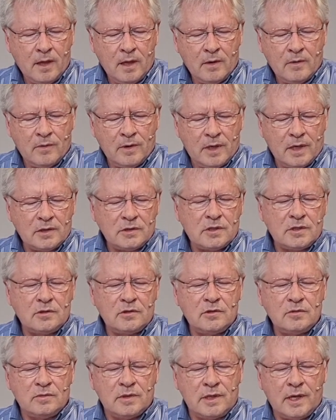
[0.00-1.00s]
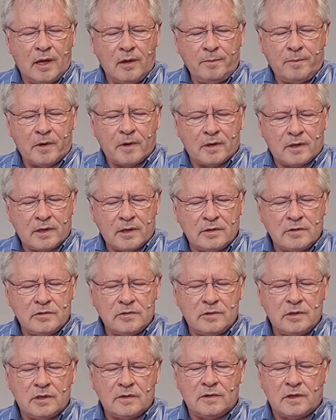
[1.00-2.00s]
We ask that you would help our
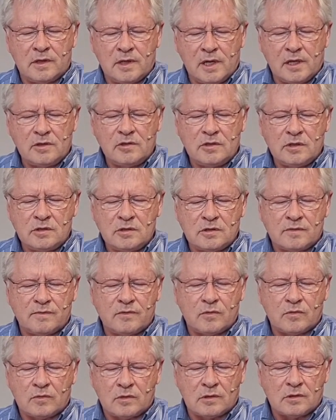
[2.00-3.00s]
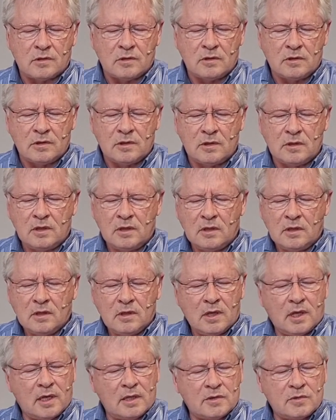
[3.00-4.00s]
country and the nations of the world
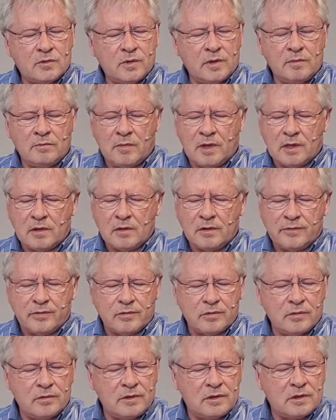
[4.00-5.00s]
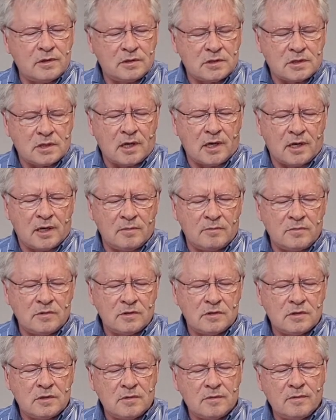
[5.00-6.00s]
as we muddle through these
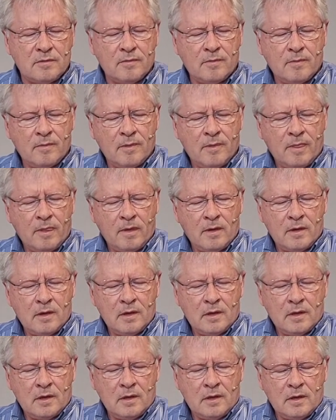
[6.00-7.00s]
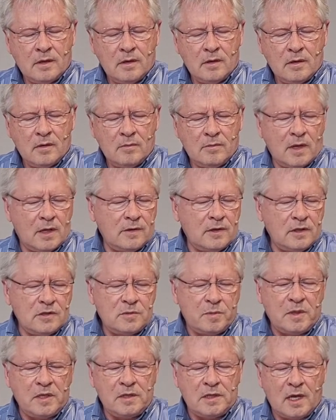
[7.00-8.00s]
times. May these
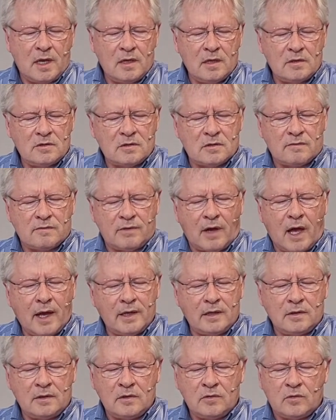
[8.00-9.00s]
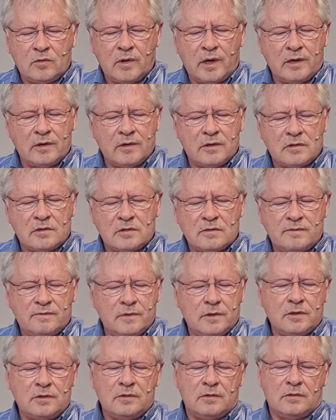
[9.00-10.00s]
be days of heightened awareness of
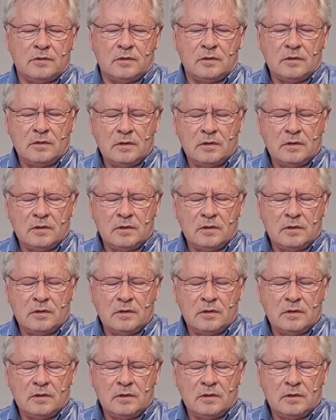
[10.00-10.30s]
you,